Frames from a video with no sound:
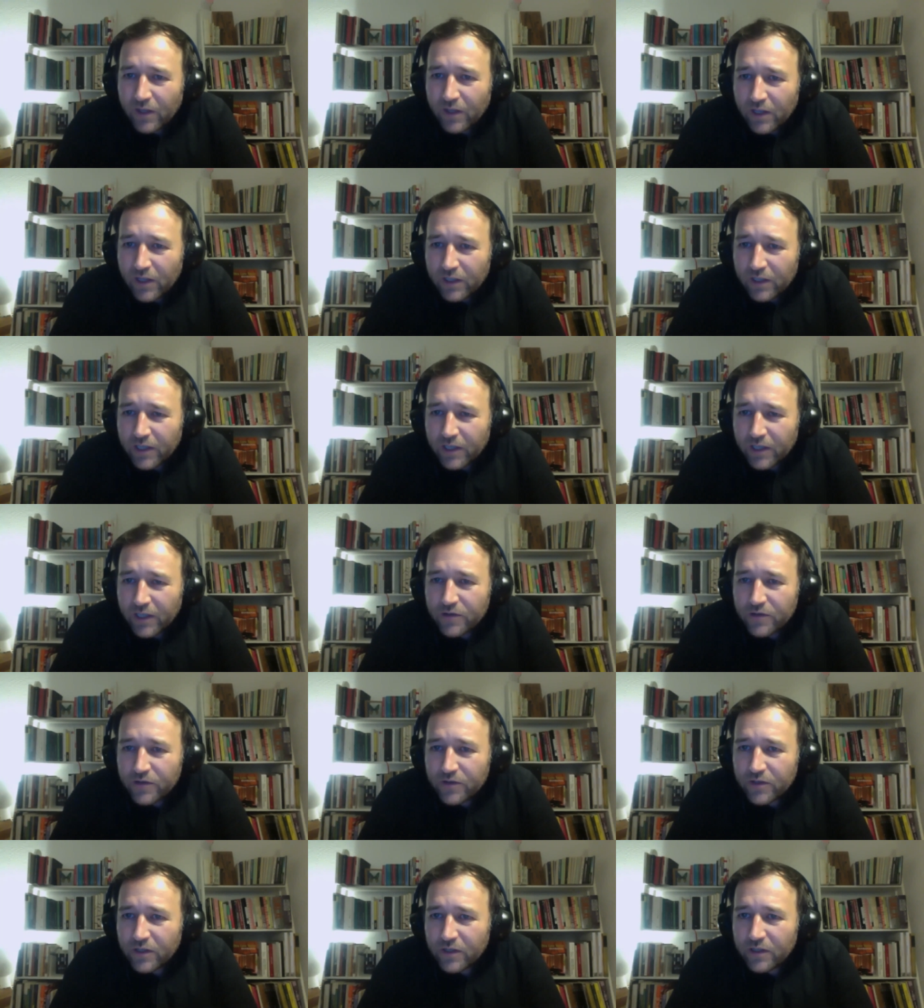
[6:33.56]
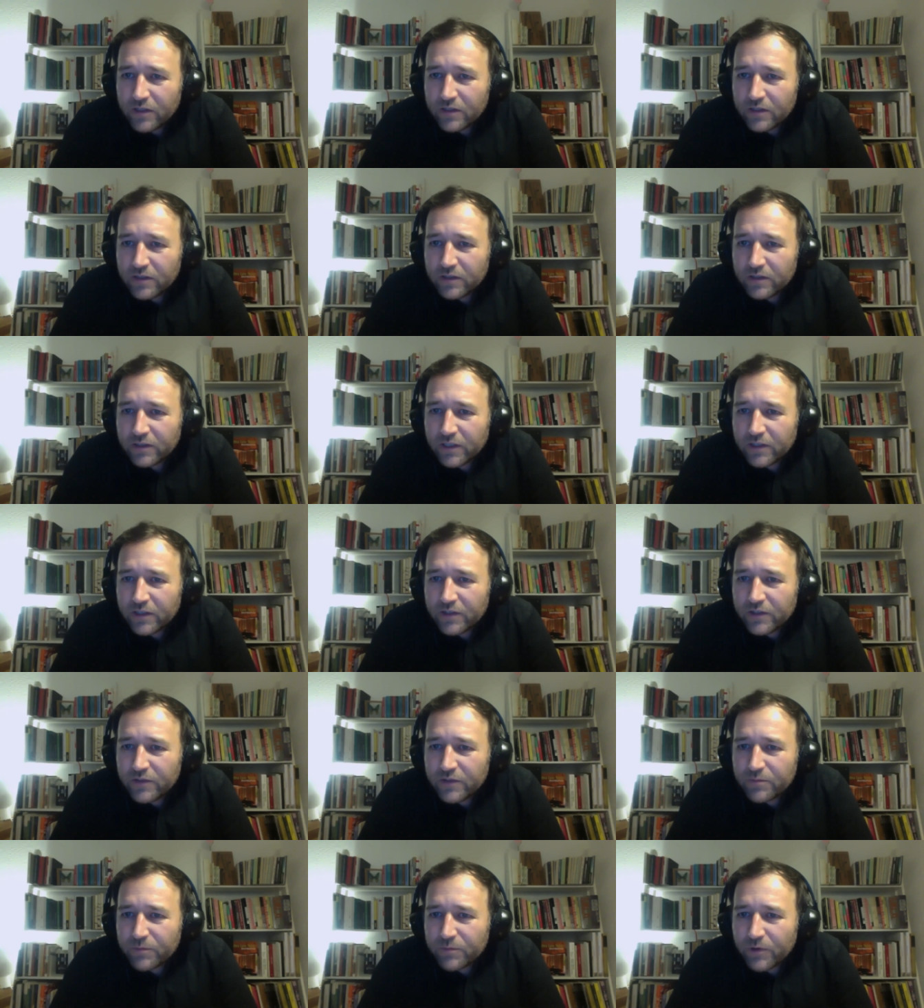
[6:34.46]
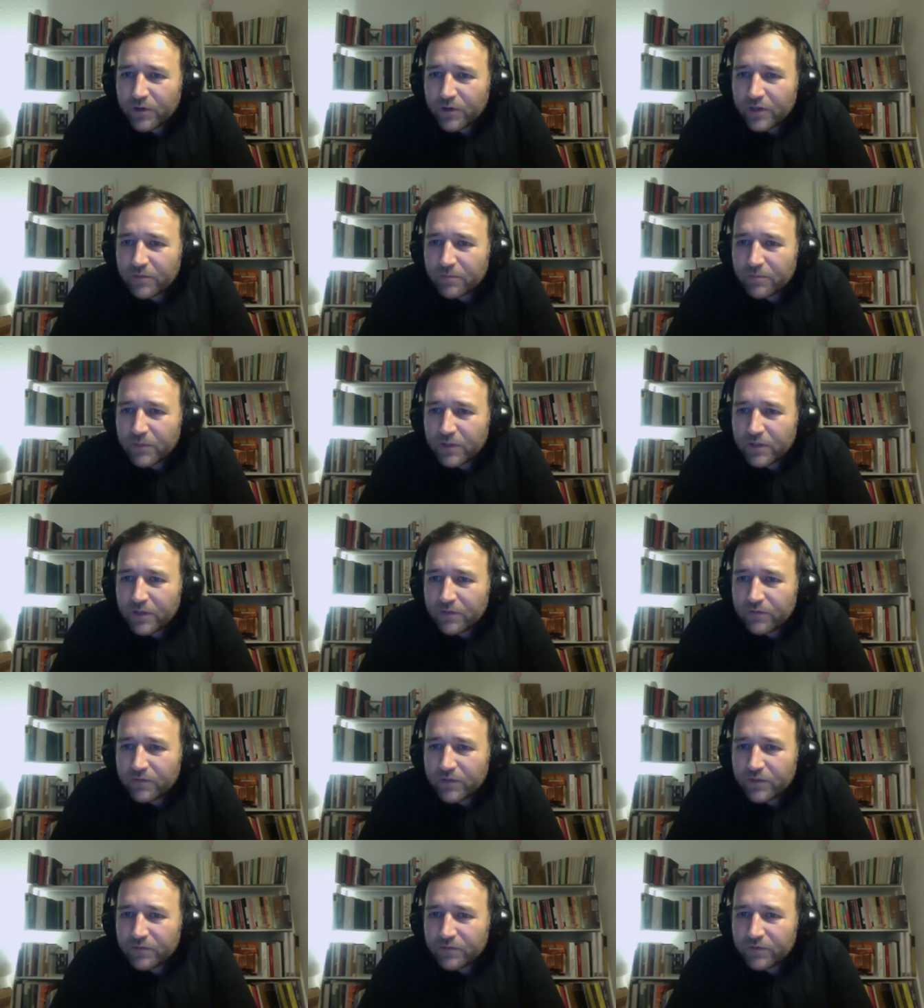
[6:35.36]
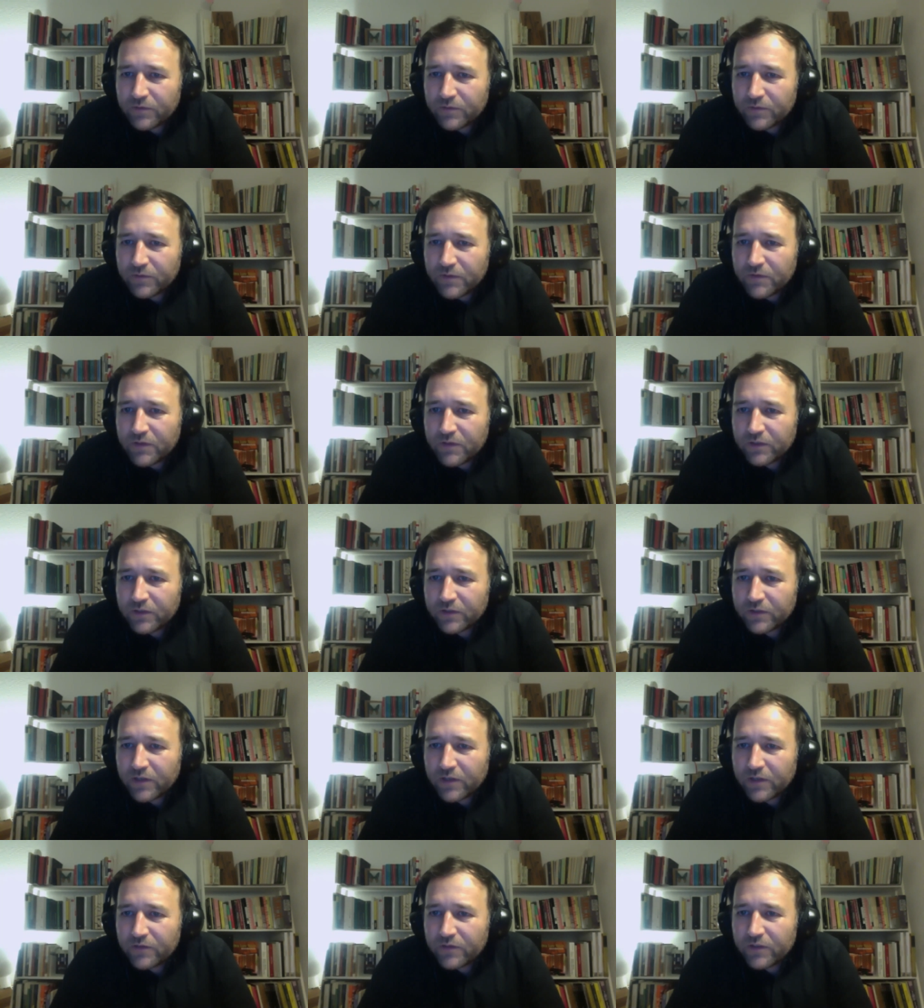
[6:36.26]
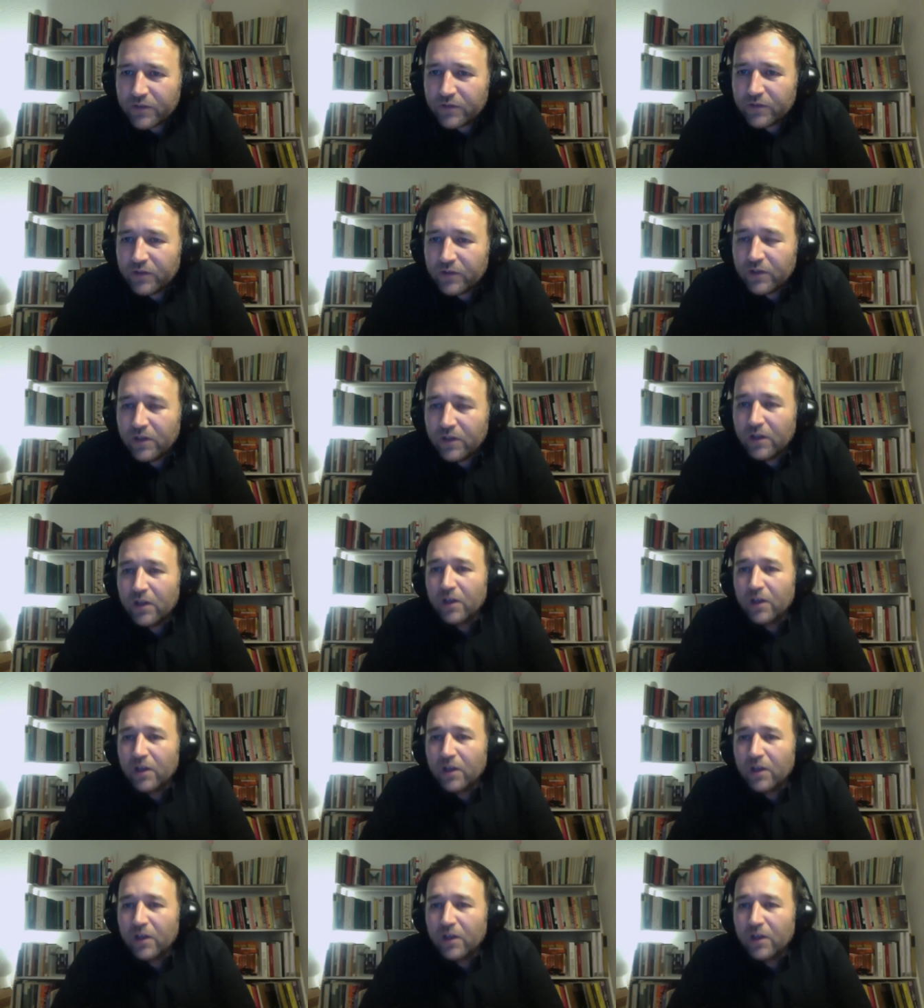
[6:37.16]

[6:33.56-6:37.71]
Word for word: Can, you, can this project be different from different countries?